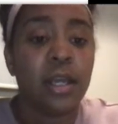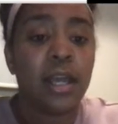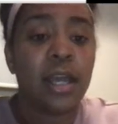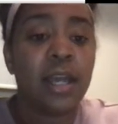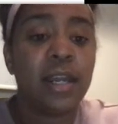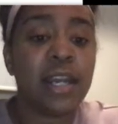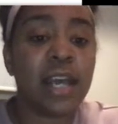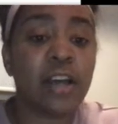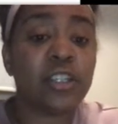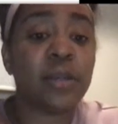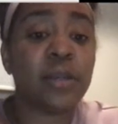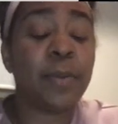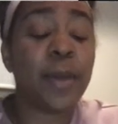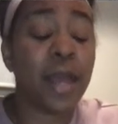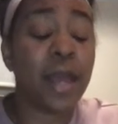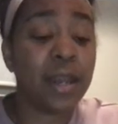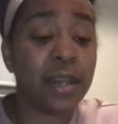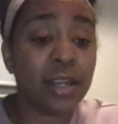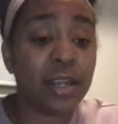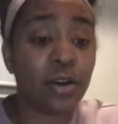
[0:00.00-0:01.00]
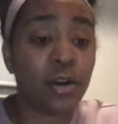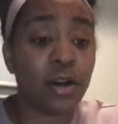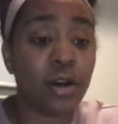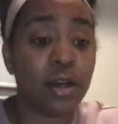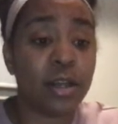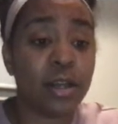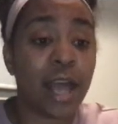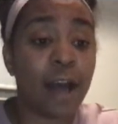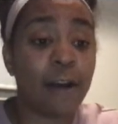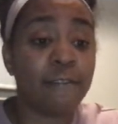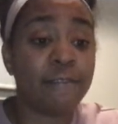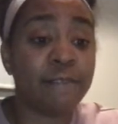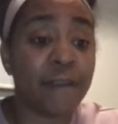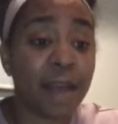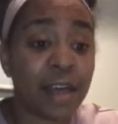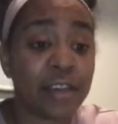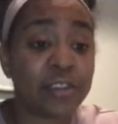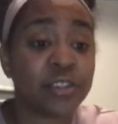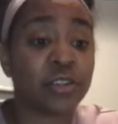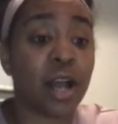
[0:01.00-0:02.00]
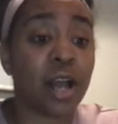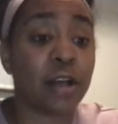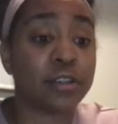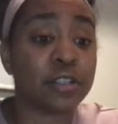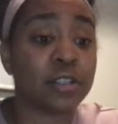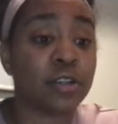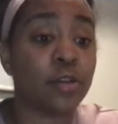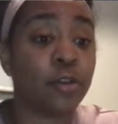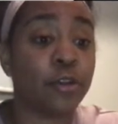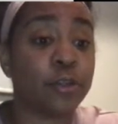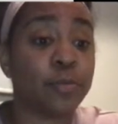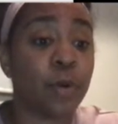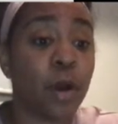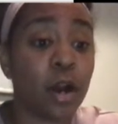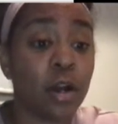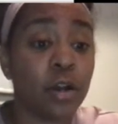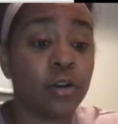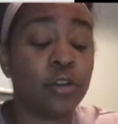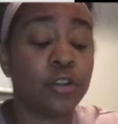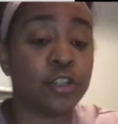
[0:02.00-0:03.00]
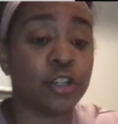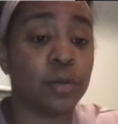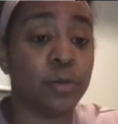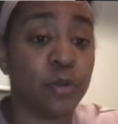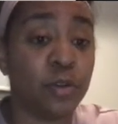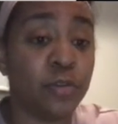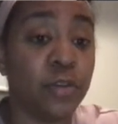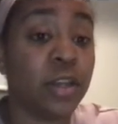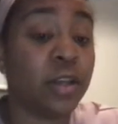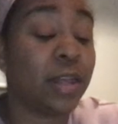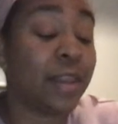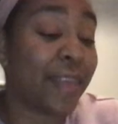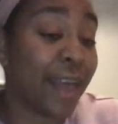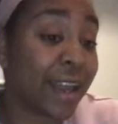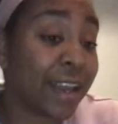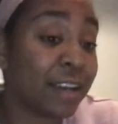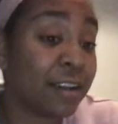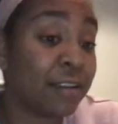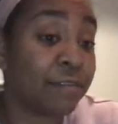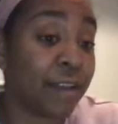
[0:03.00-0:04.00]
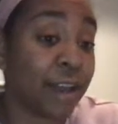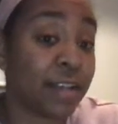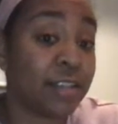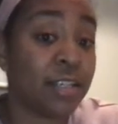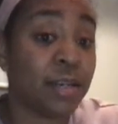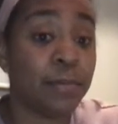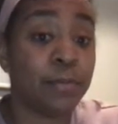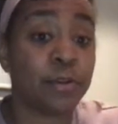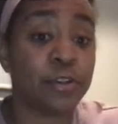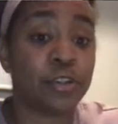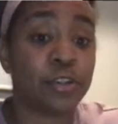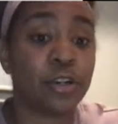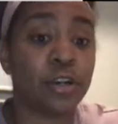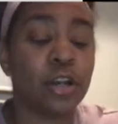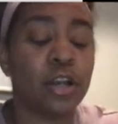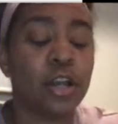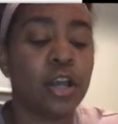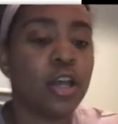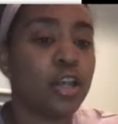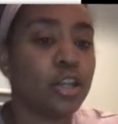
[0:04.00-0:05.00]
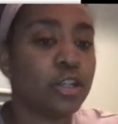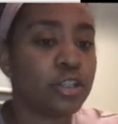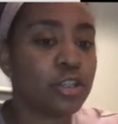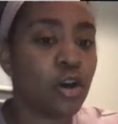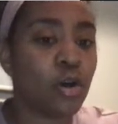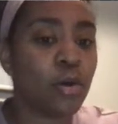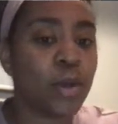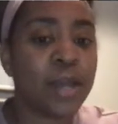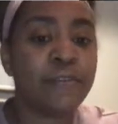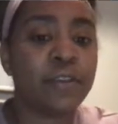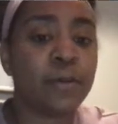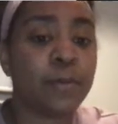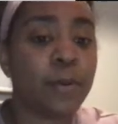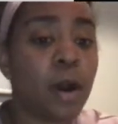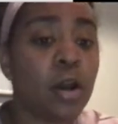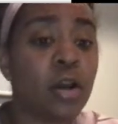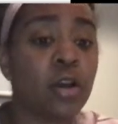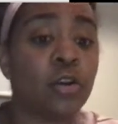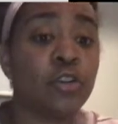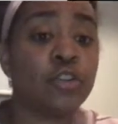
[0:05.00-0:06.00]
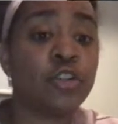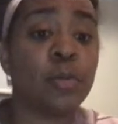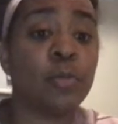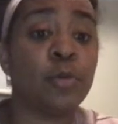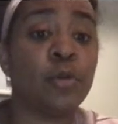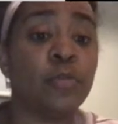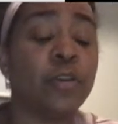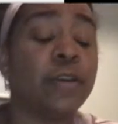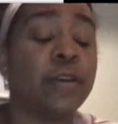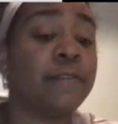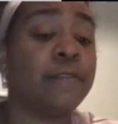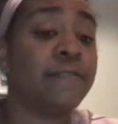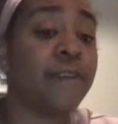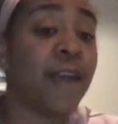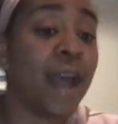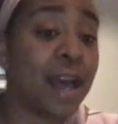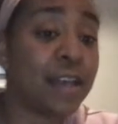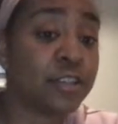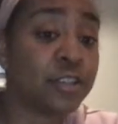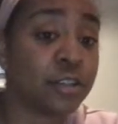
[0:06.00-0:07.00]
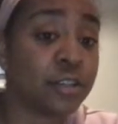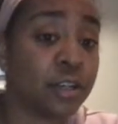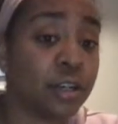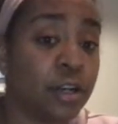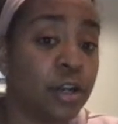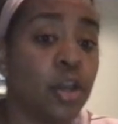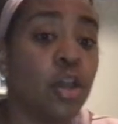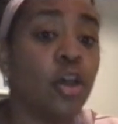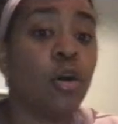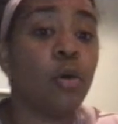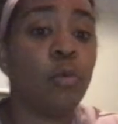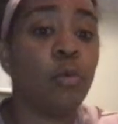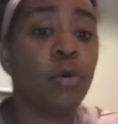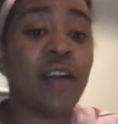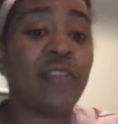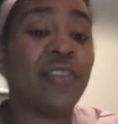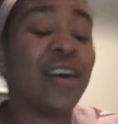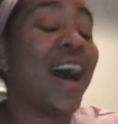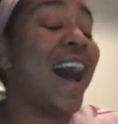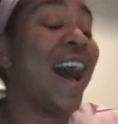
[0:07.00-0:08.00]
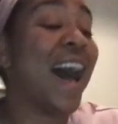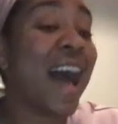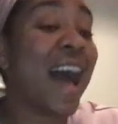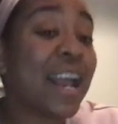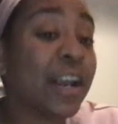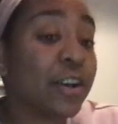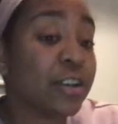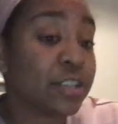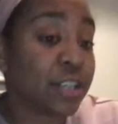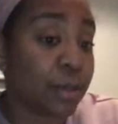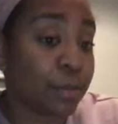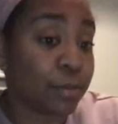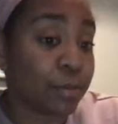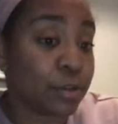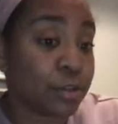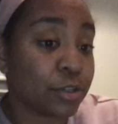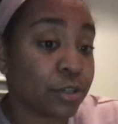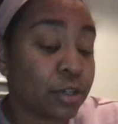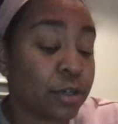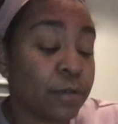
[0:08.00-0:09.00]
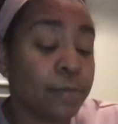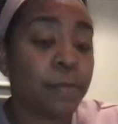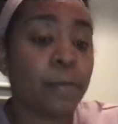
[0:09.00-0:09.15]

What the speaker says: And now, depending on how fast or how slow those particles are moving, that can affect temperature. So if the particles are moving faster, we'll have a higher temperature